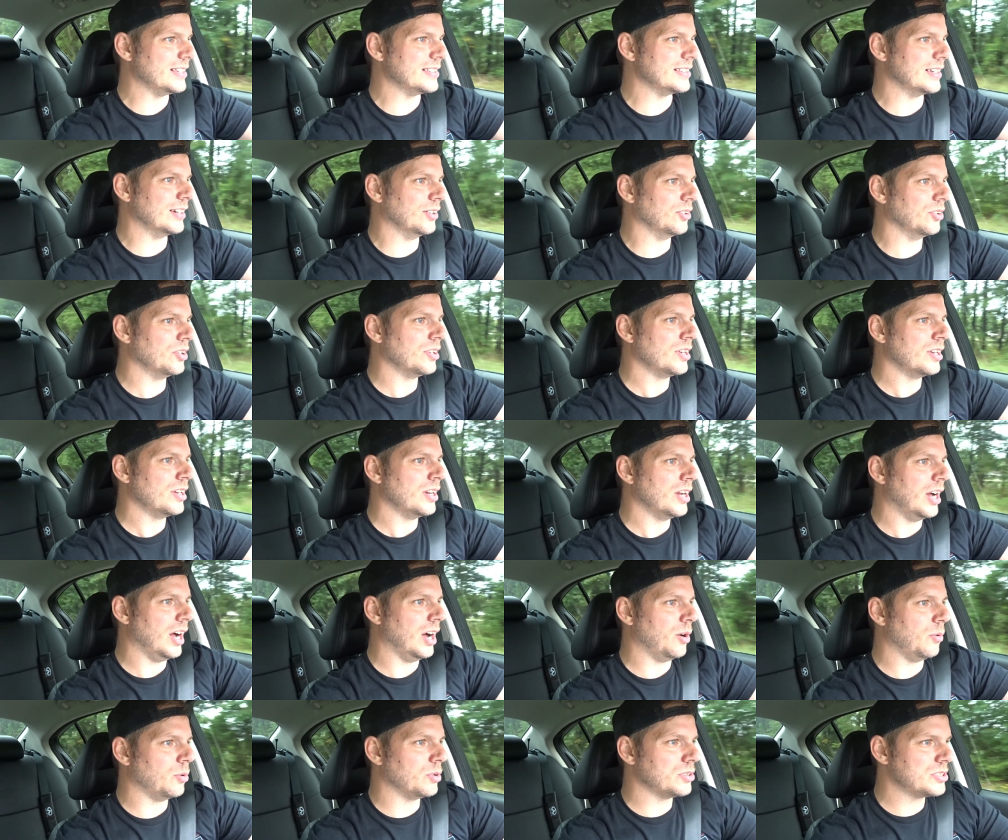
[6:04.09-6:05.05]
So
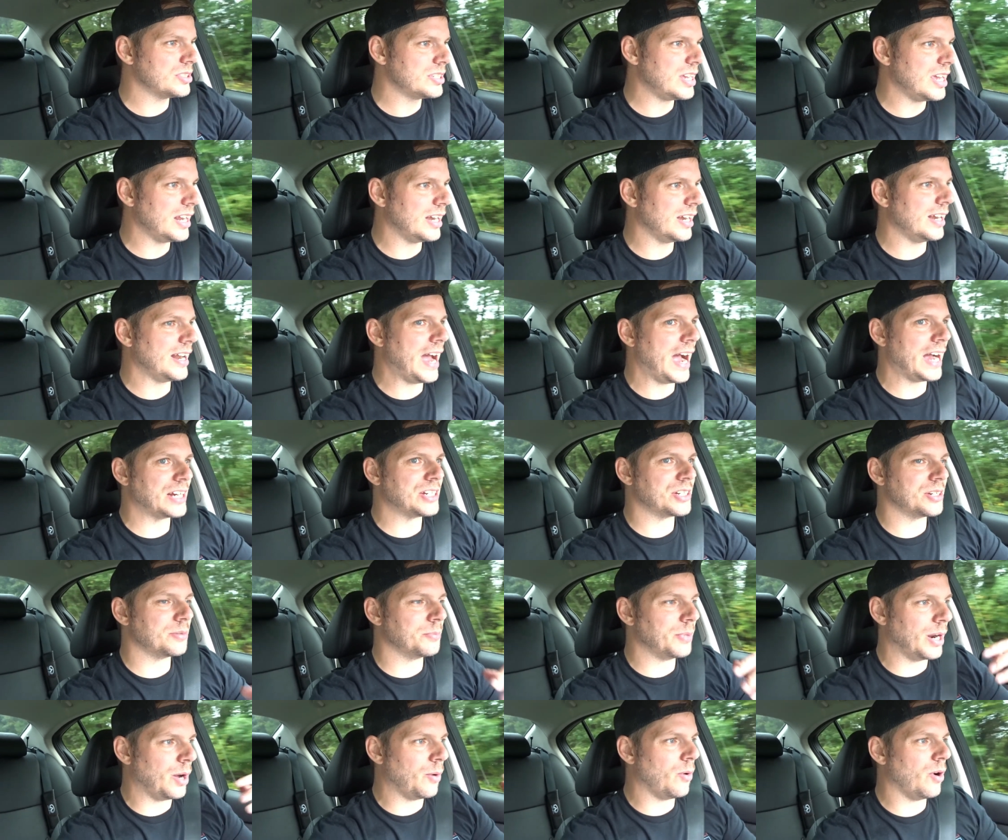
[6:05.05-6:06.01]
uh, we'll see it in
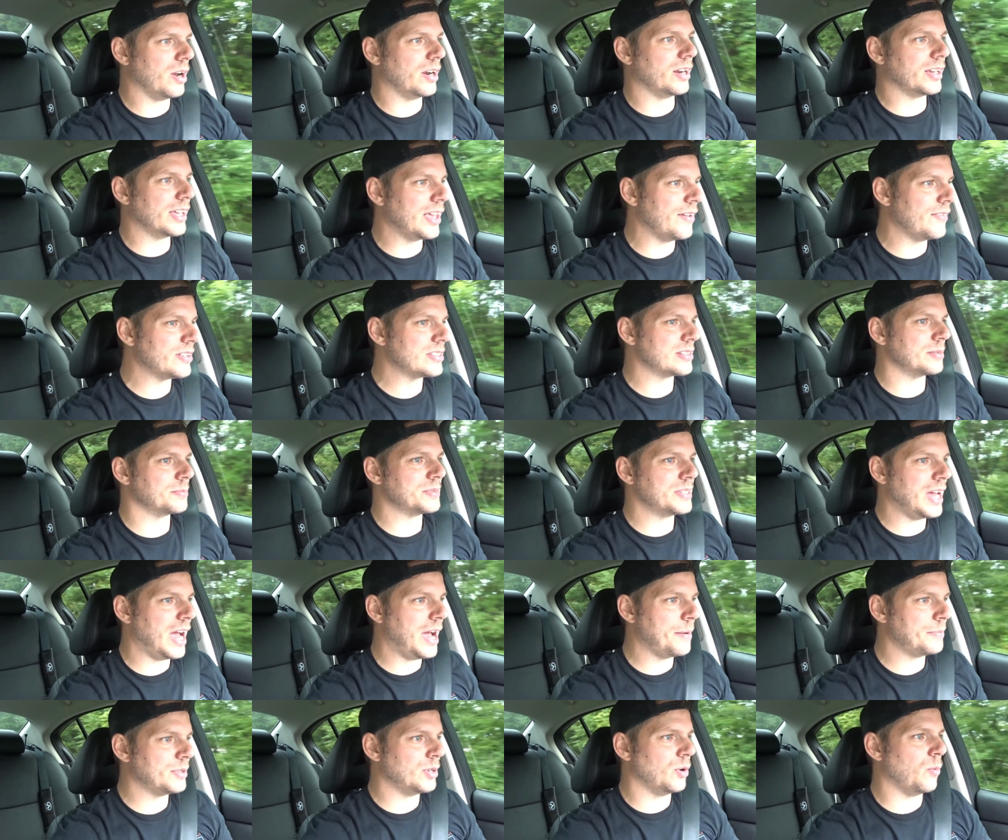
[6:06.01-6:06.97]
action, but I wanna give it some
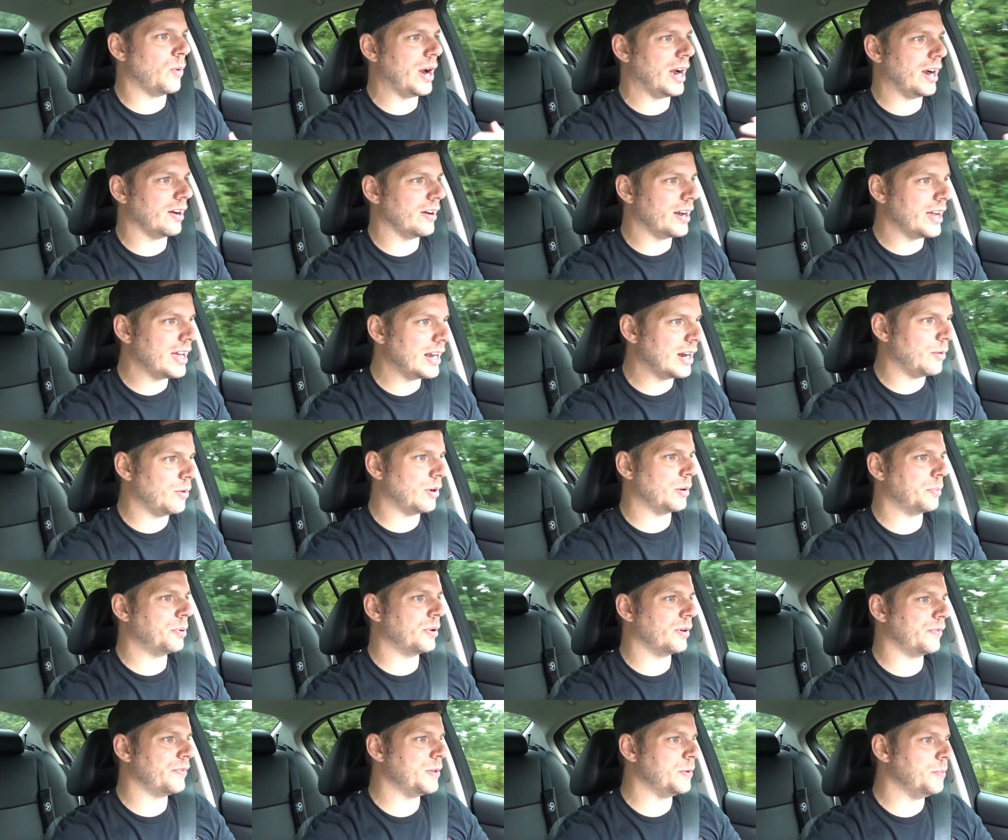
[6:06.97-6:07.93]
time to wear in. I wanna
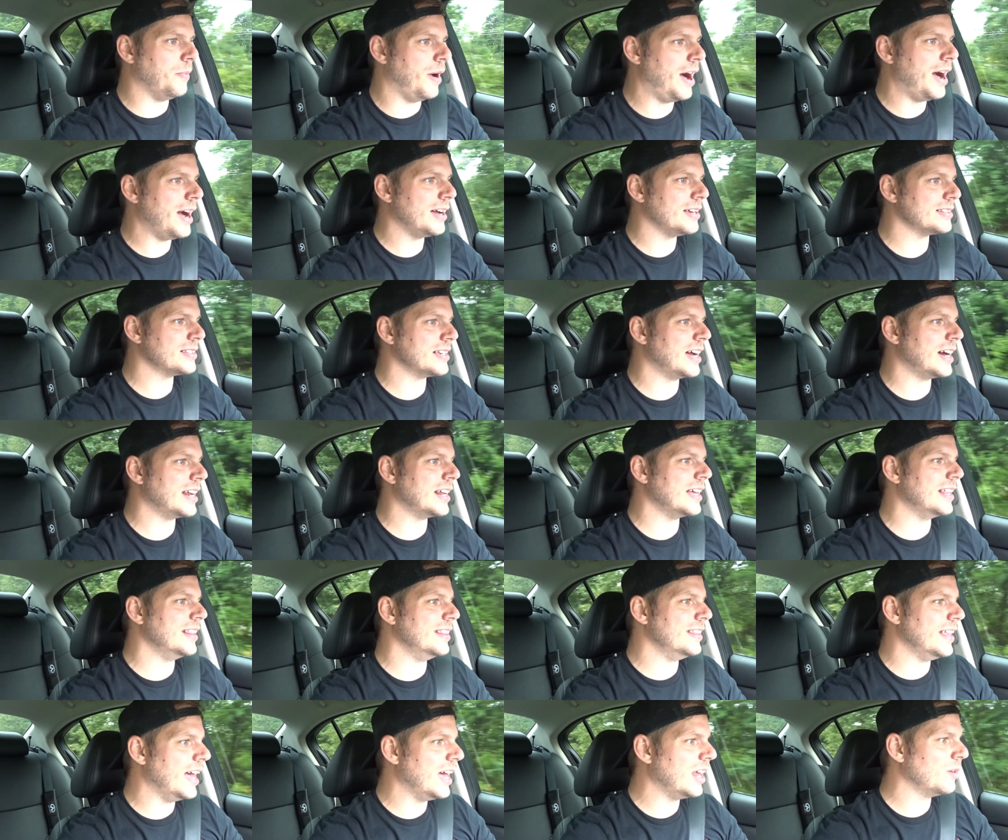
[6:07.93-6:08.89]
put a few miles on it
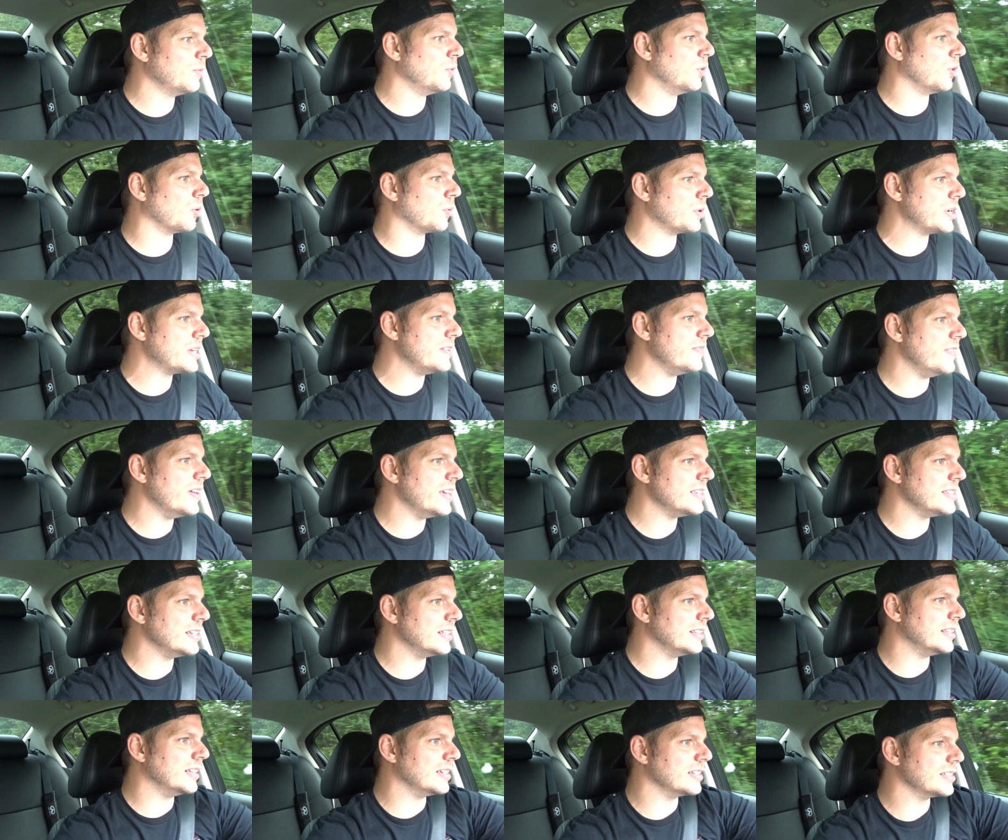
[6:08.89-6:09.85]
and then we'll
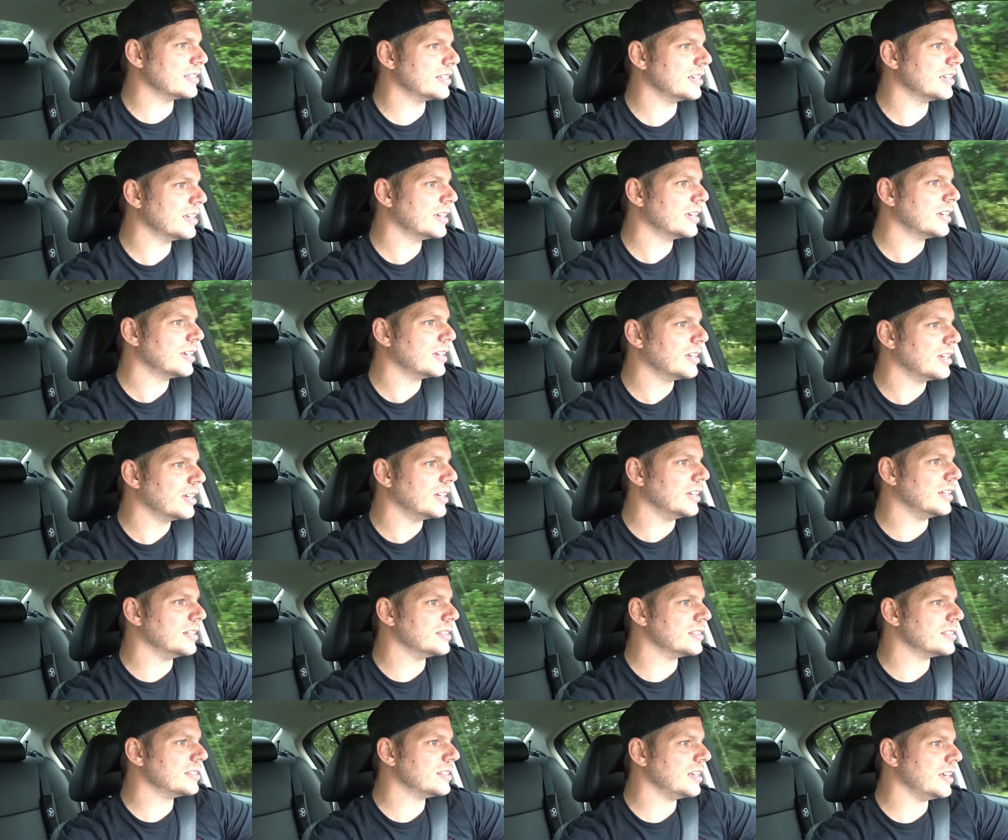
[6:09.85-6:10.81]
revisit this
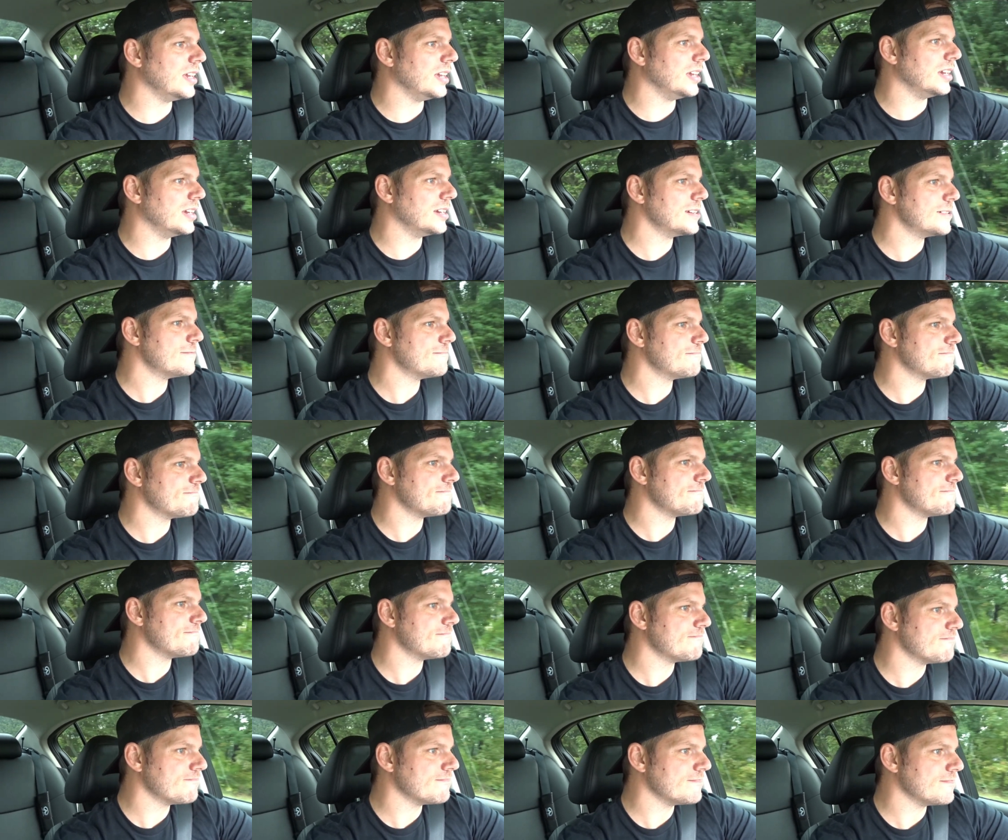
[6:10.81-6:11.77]
and see.
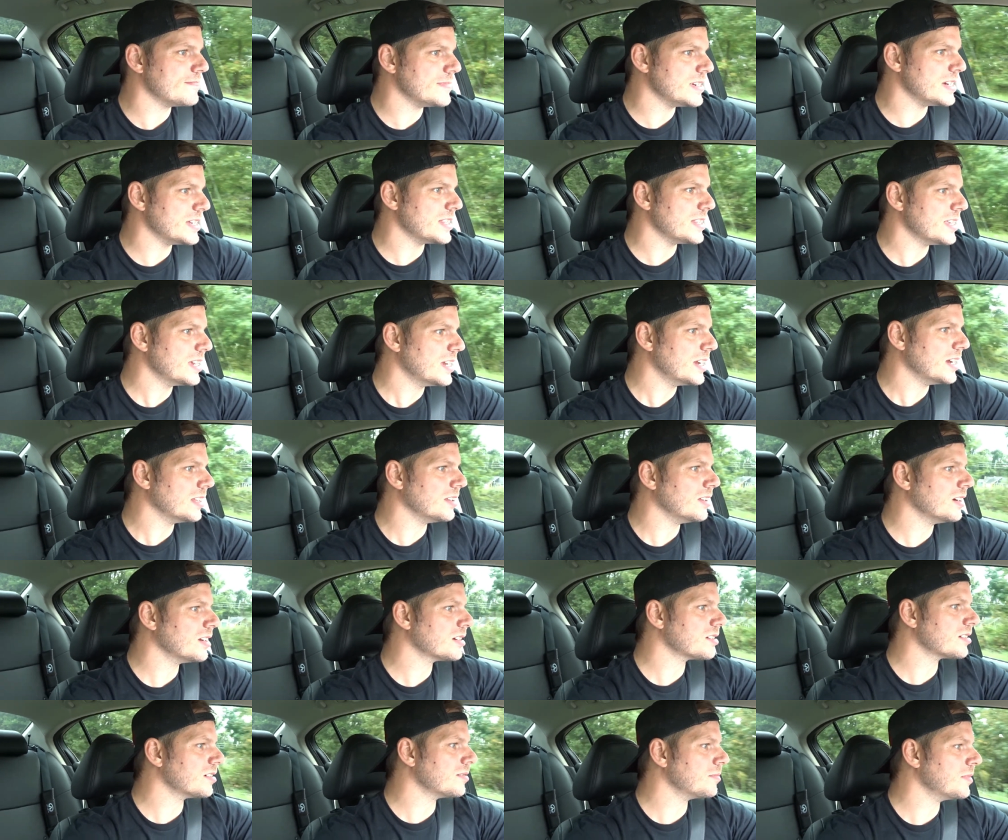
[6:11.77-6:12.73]
I think I
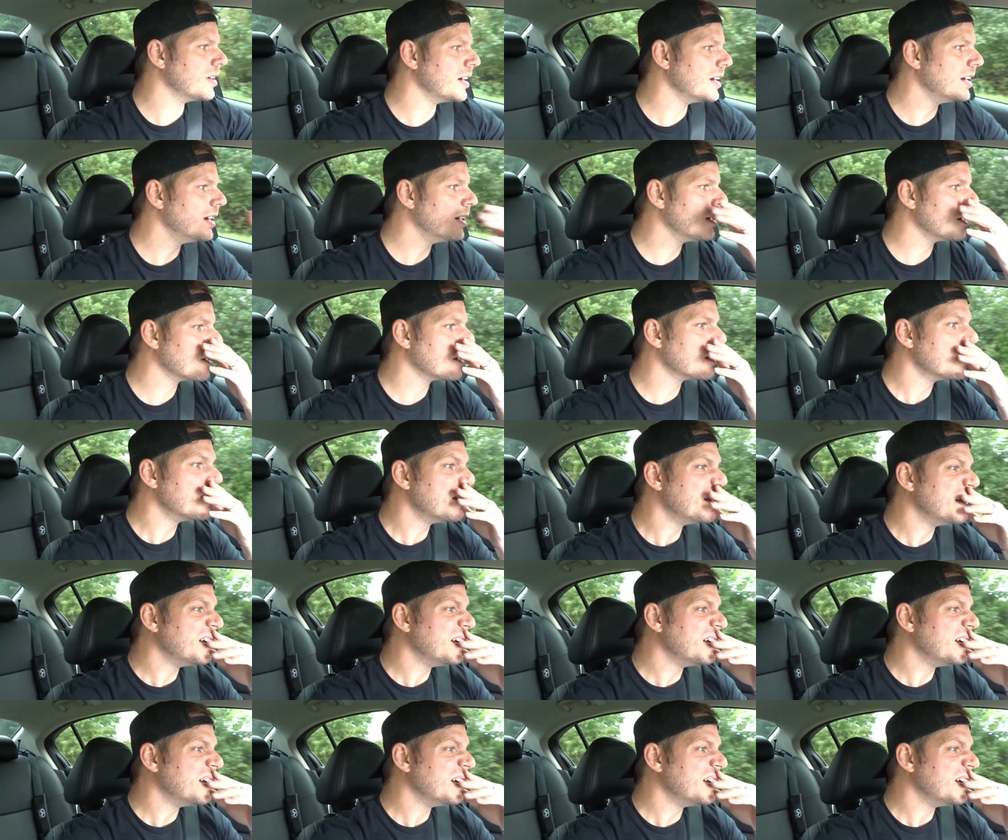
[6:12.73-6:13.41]
launched from right here.